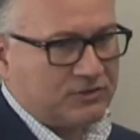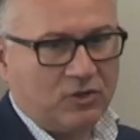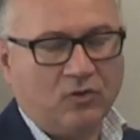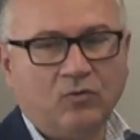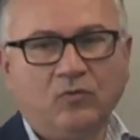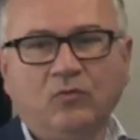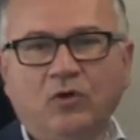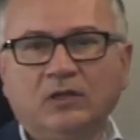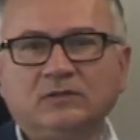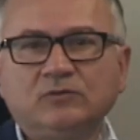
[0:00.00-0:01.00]
So
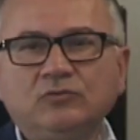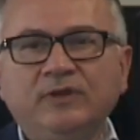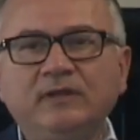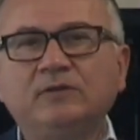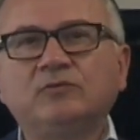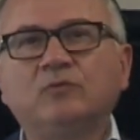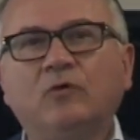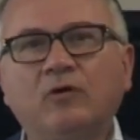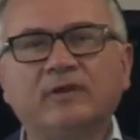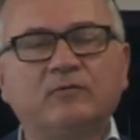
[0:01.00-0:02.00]
what do we need to
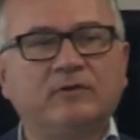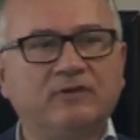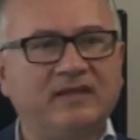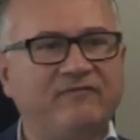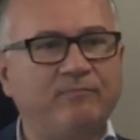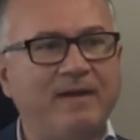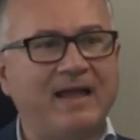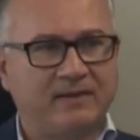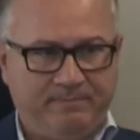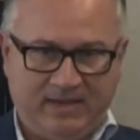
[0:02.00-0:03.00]
worry when we have
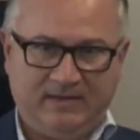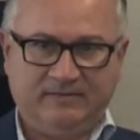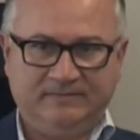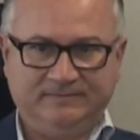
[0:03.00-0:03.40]
back pain?